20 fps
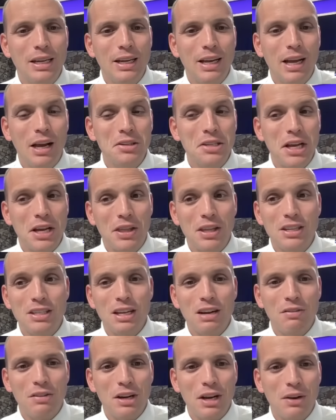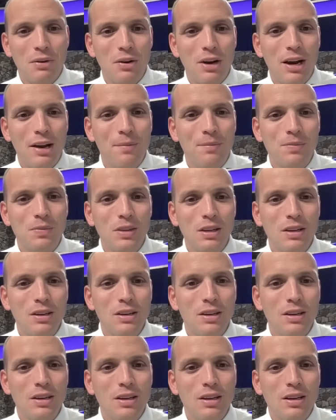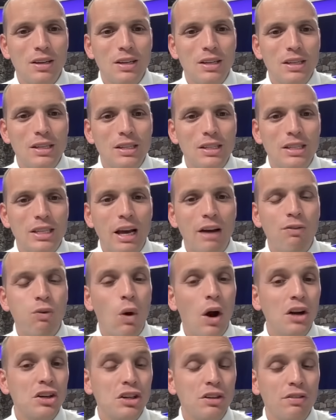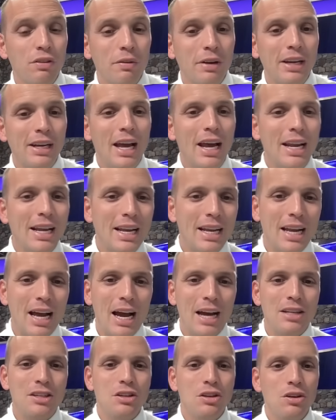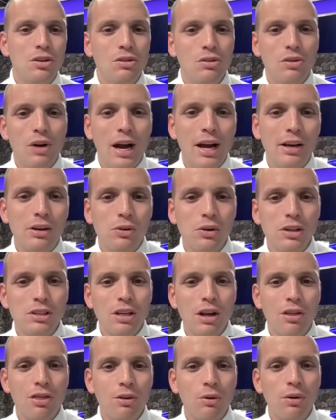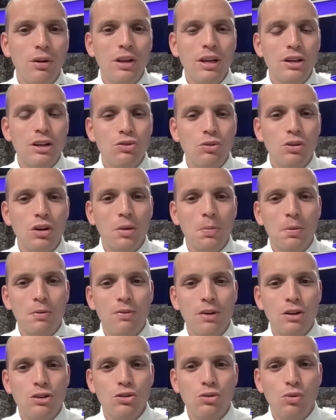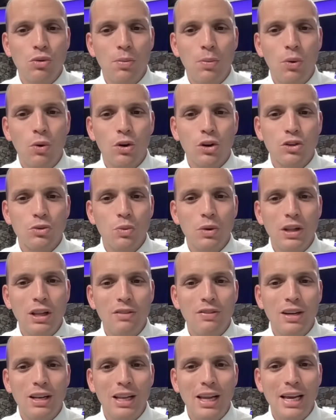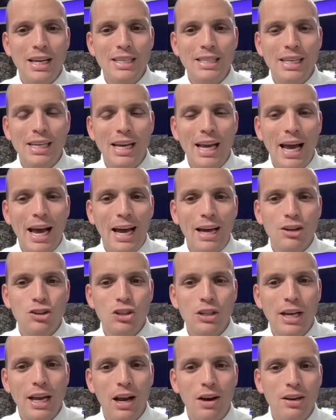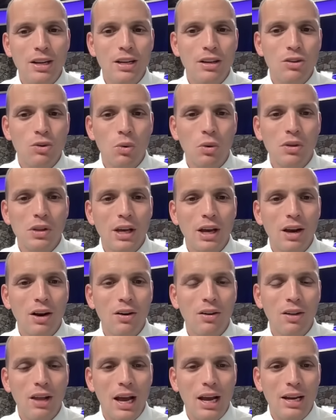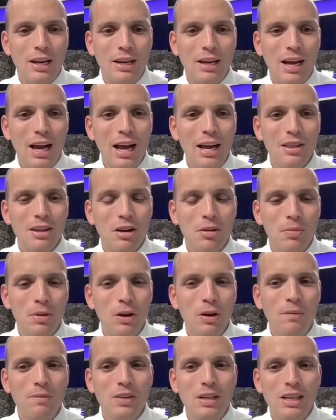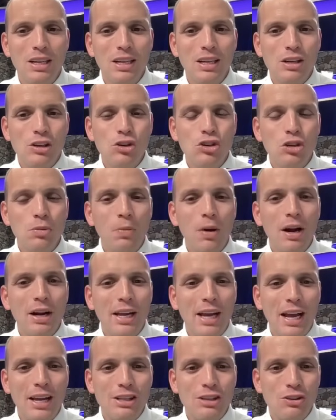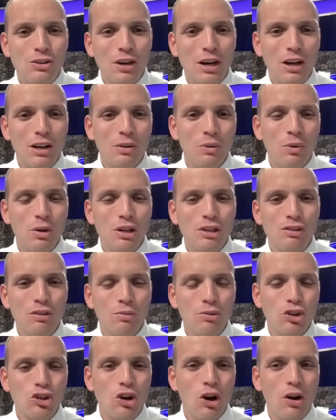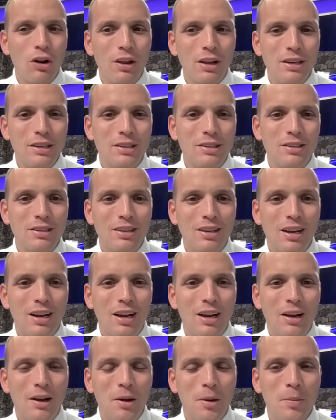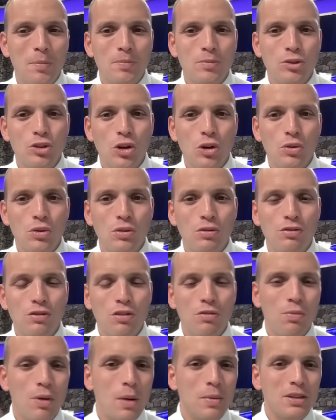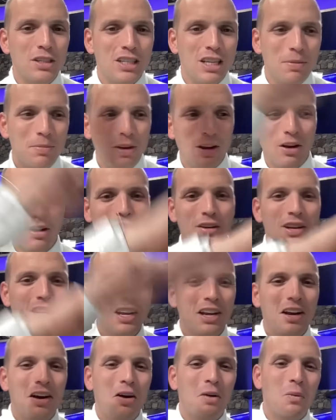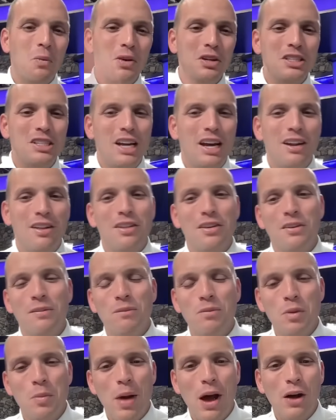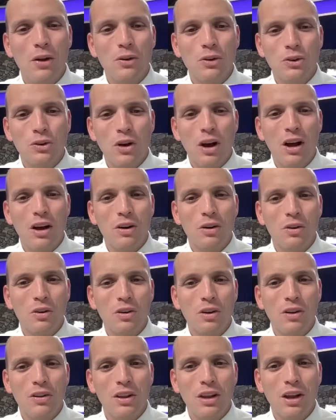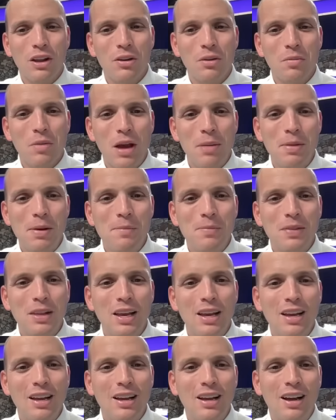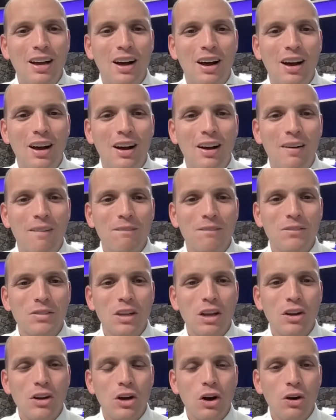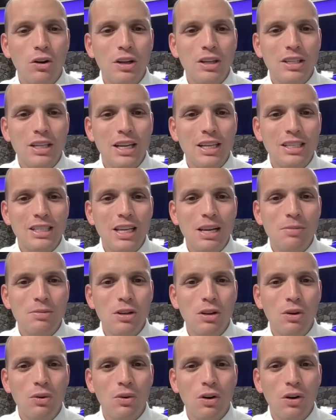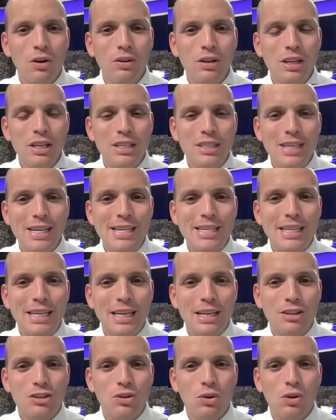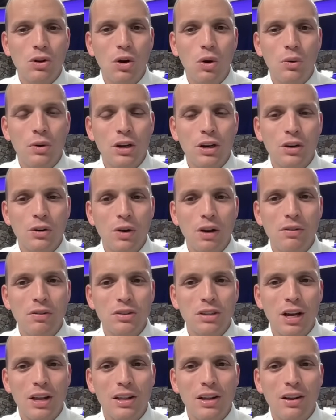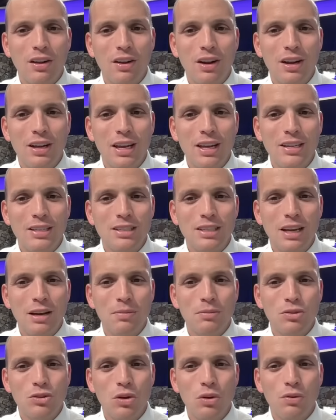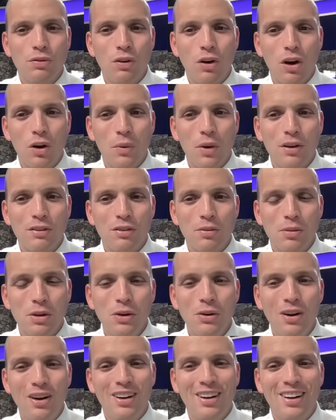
Yeah, I'll take this every day, right? Steph, watching from Connecticut, hi to you. Hi, Chris. I thoroughly enjoy your professional reports. We live in Lansing, Ashe County, North Carolina. Hi there, Bill. Used to broadcast your neck of the woods from Charlotte. So you've probably seen me on one side of the mountain or the other, maybe. Curly says, seems a little early in the season to get so cold here in Greenville, South Carolina. Yes, I'm so far away from you.